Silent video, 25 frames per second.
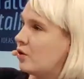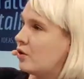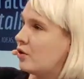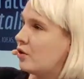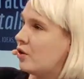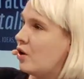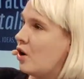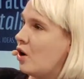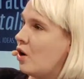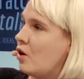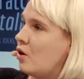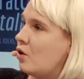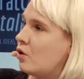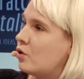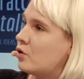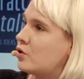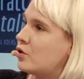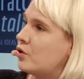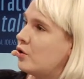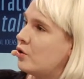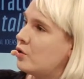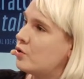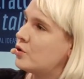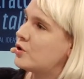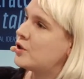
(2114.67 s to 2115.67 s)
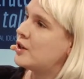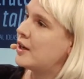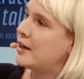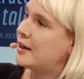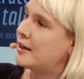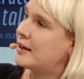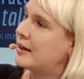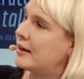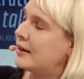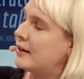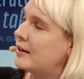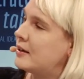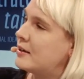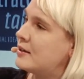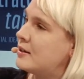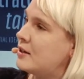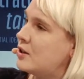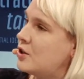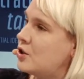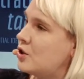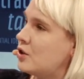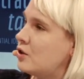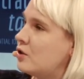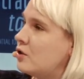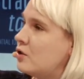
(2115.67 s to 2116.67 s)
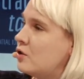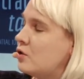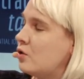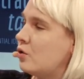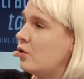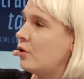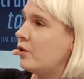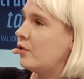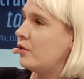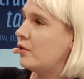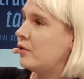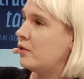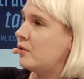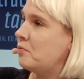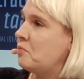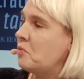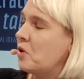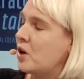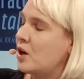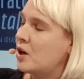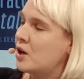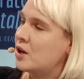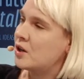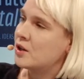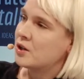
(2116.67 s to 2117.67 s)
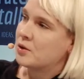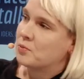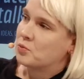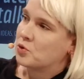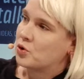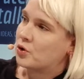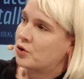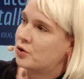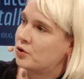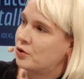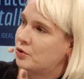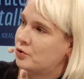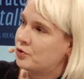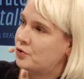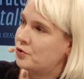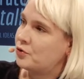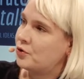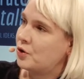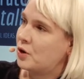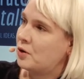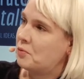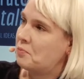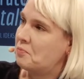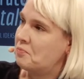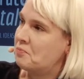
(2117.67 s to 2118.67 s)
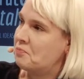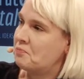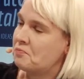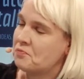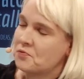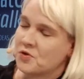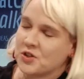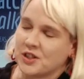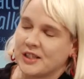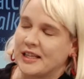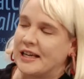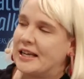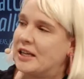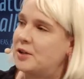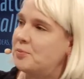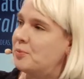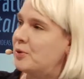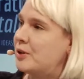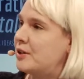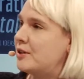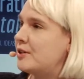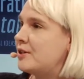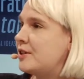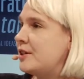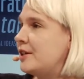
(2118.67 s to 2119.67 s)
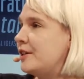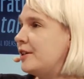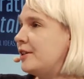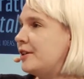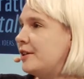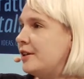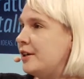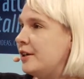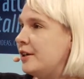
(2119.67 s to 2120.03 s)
or those taking decisions on some sort of statements in